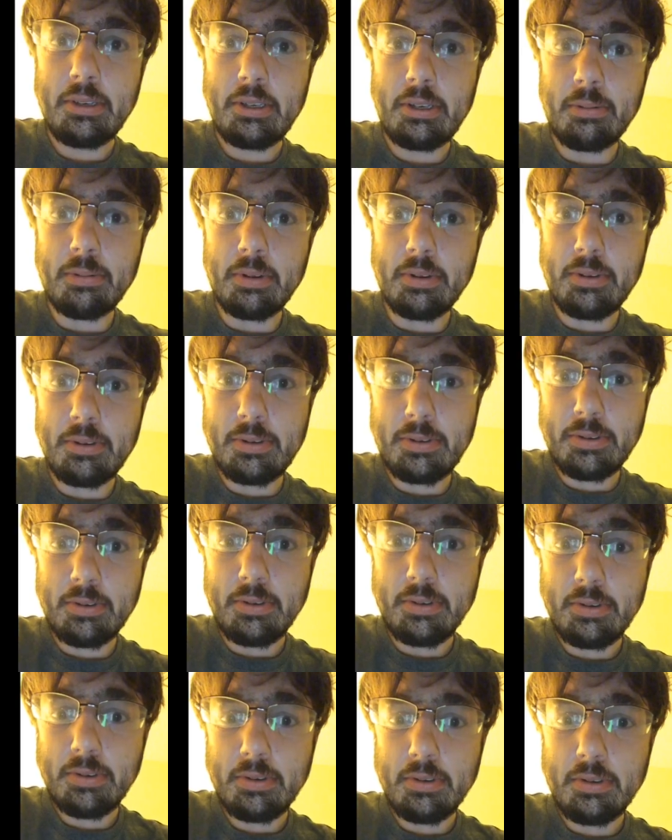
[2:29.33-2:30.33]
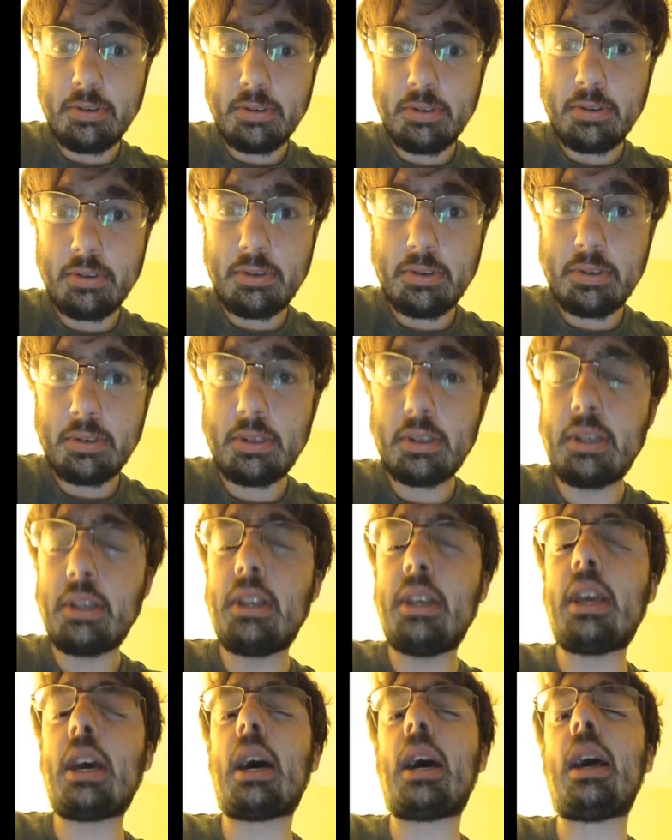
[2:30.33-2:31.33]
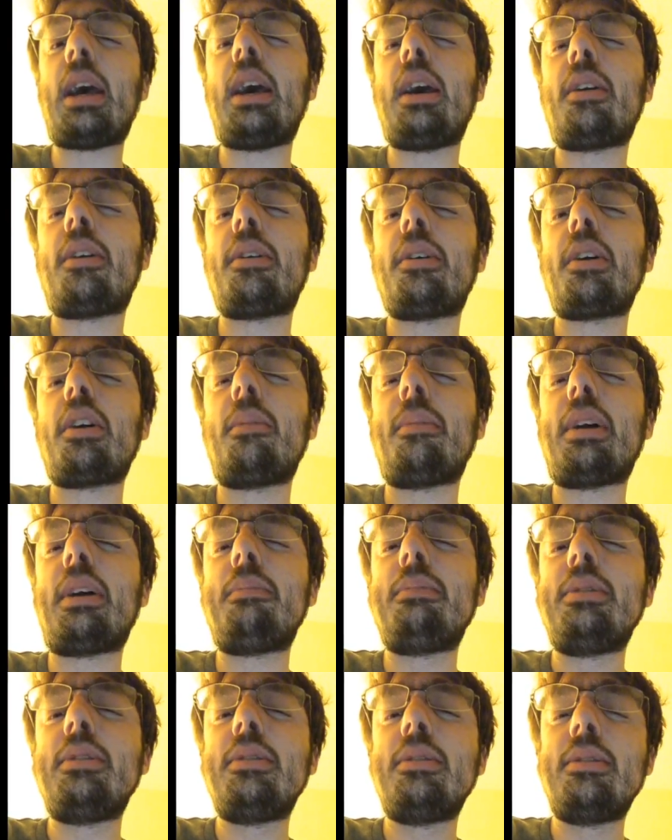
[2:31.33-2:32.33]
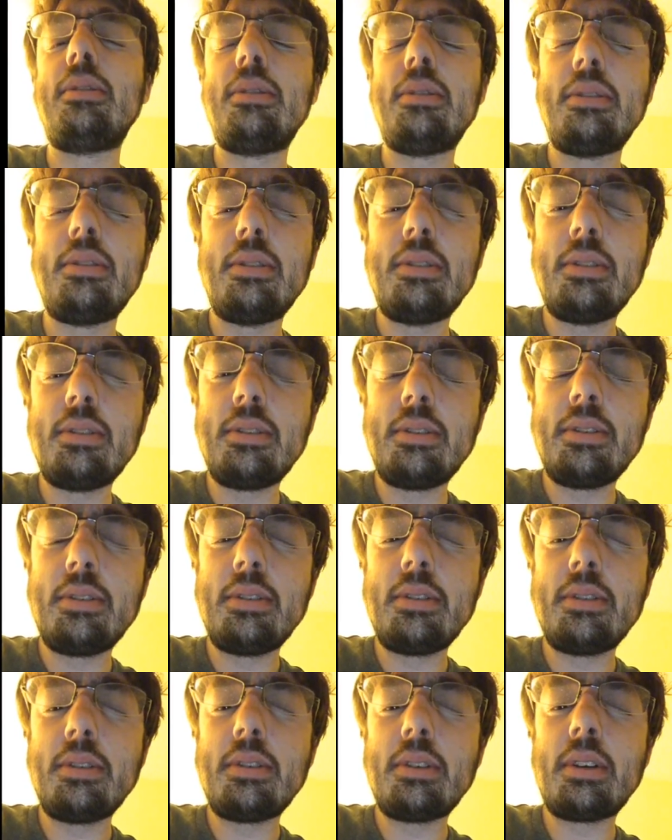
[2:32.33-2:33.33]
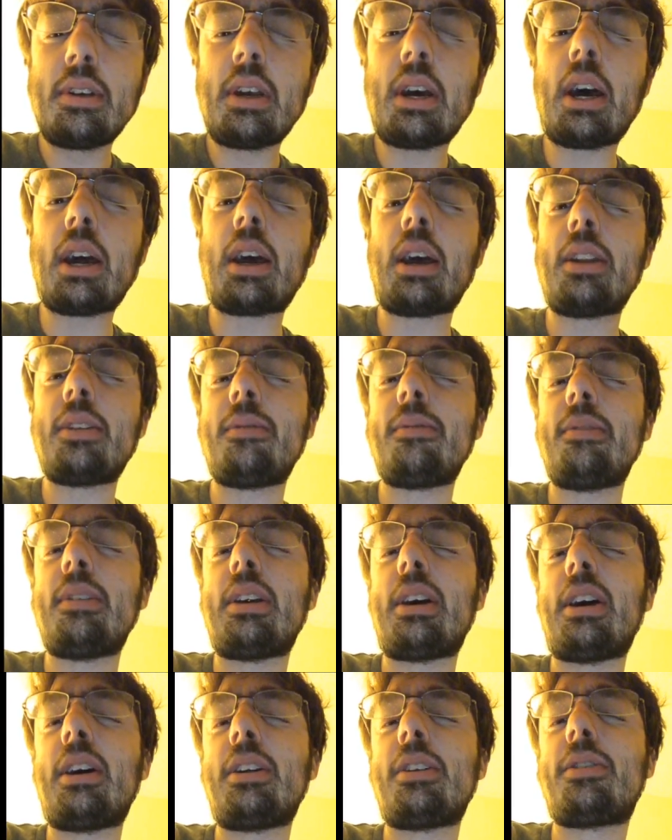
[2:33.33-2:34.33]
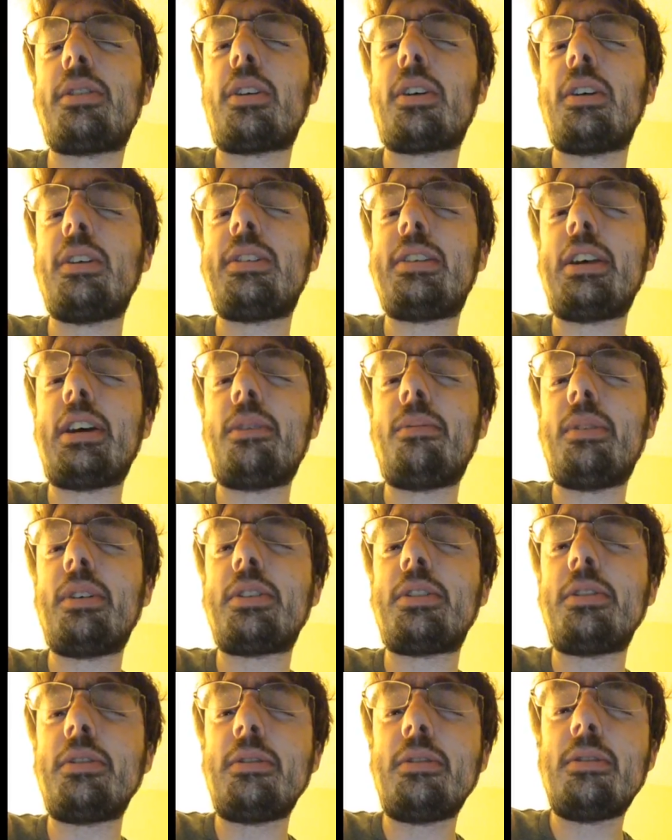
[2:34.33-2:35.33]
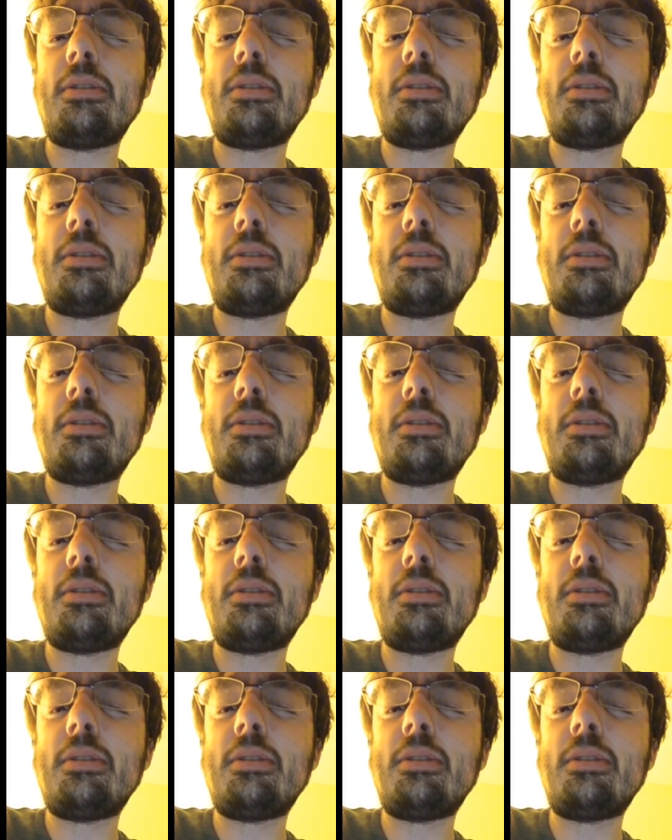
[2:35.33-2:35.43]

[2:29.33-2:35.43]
Anyways. Yeah, I ate earlier, Mom. I had a turkey sandwich.